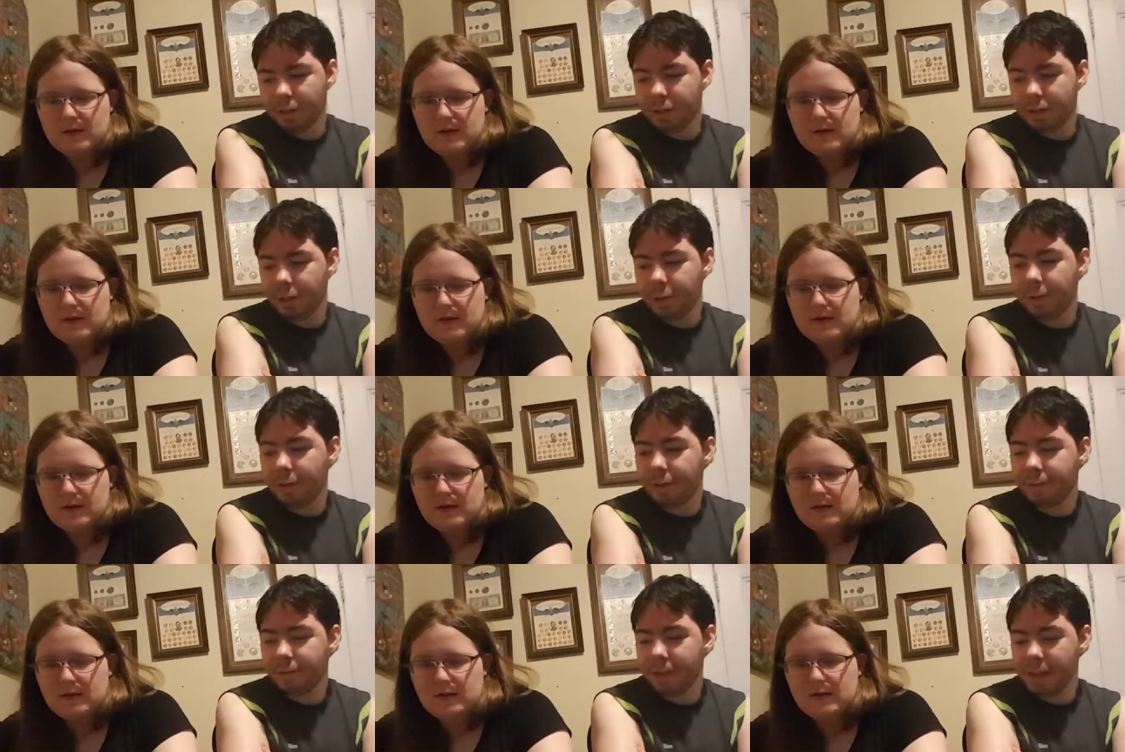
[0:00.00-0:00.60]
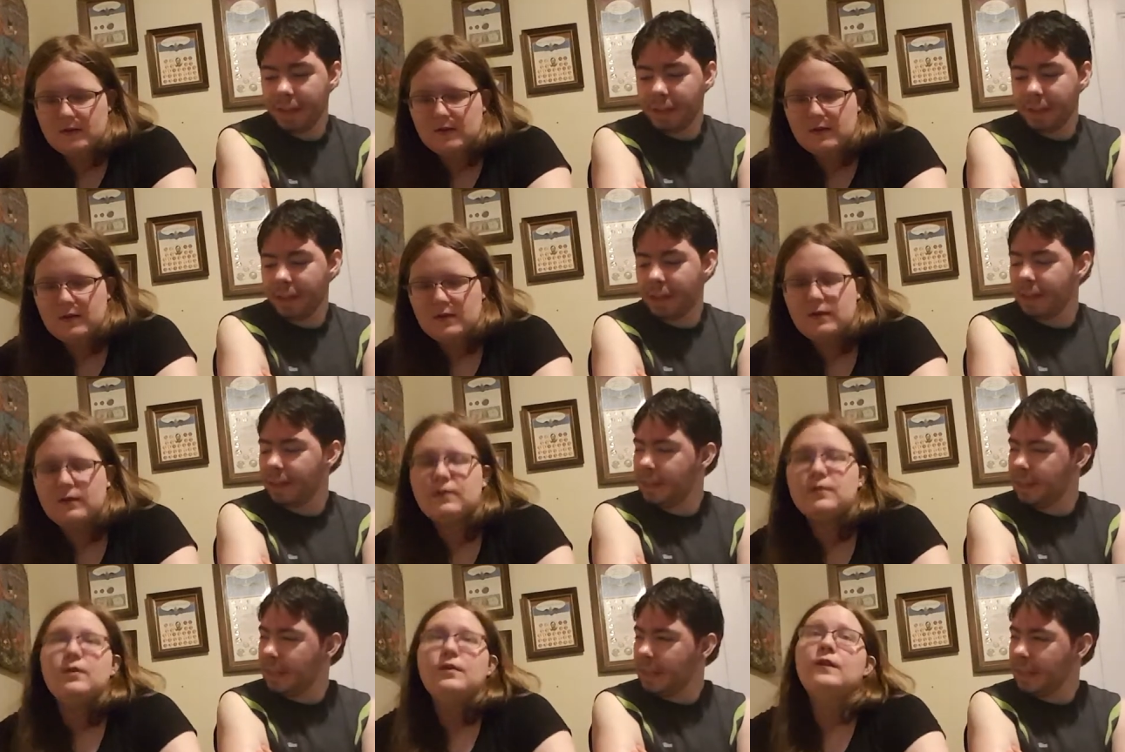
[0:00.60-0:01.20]
Speaker 1: to the
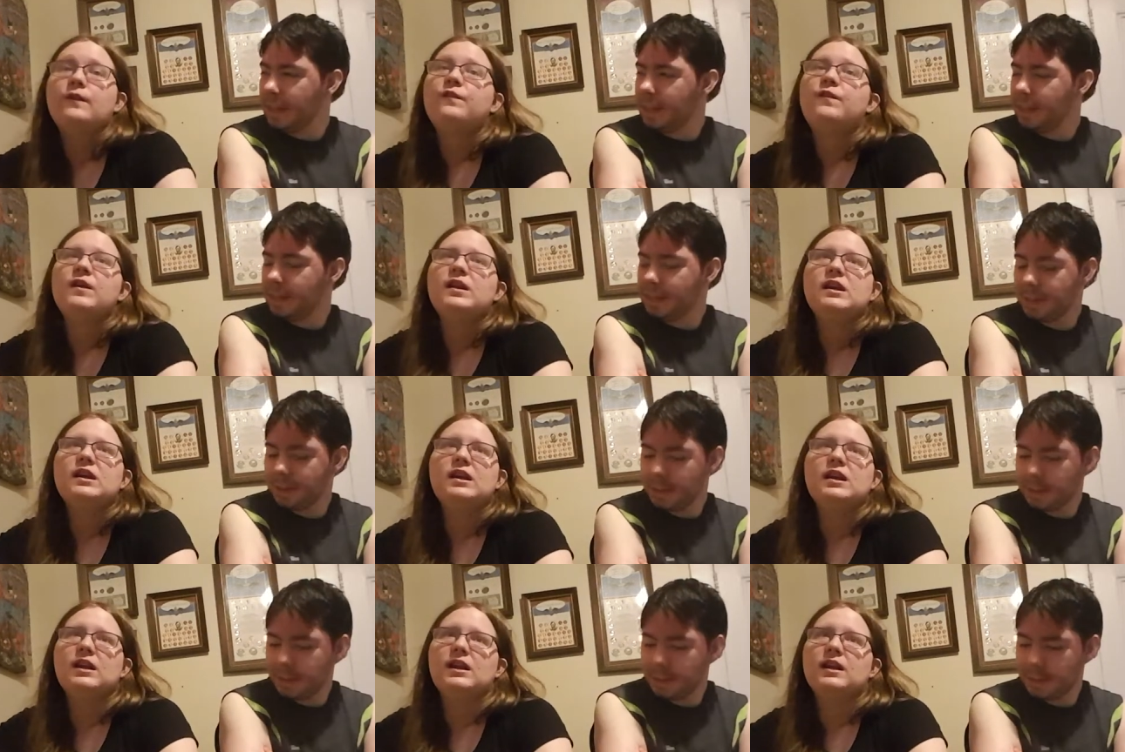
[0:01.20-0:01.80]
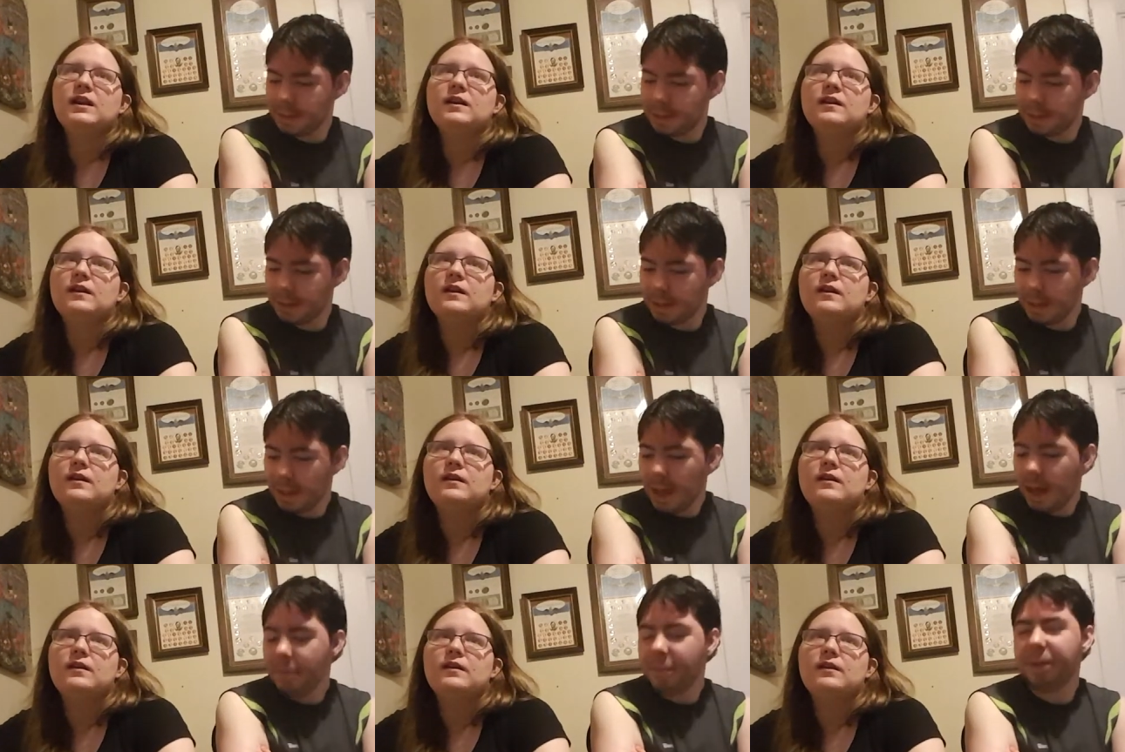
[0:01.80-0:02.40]
Fiend.
Speaker 2: To the Fiend.
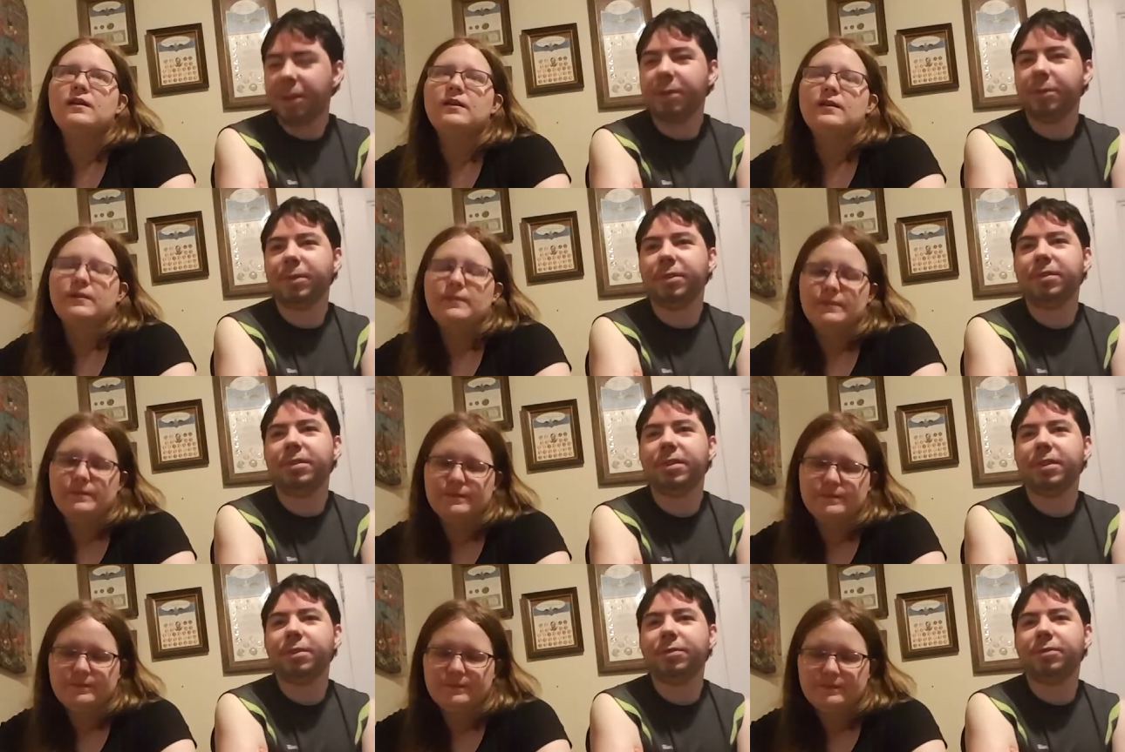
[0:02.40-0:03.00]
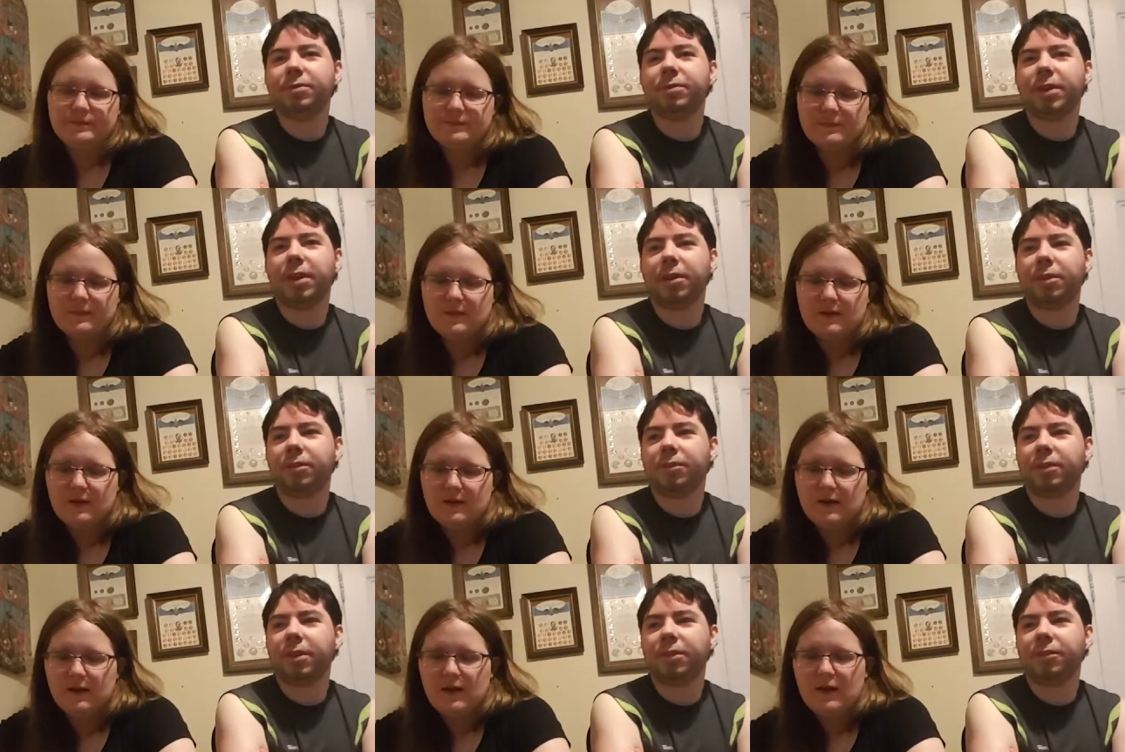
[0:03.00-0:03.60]
Speaker 1: But then we see
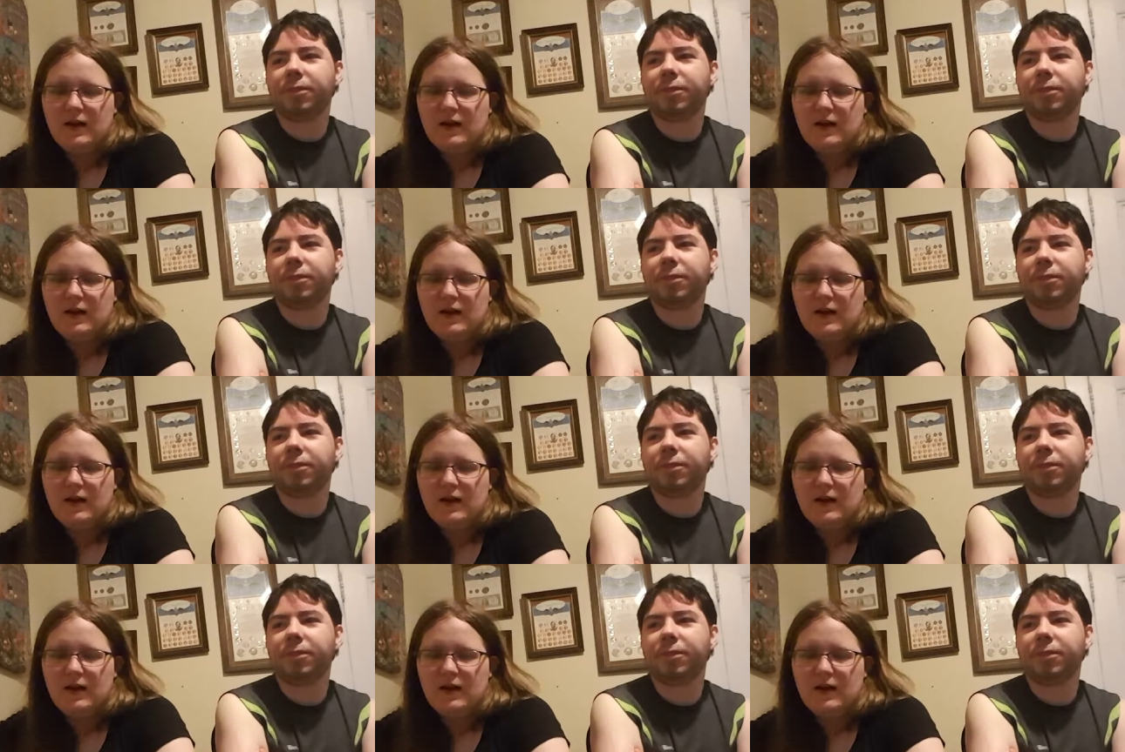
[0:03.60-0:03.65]
Firefly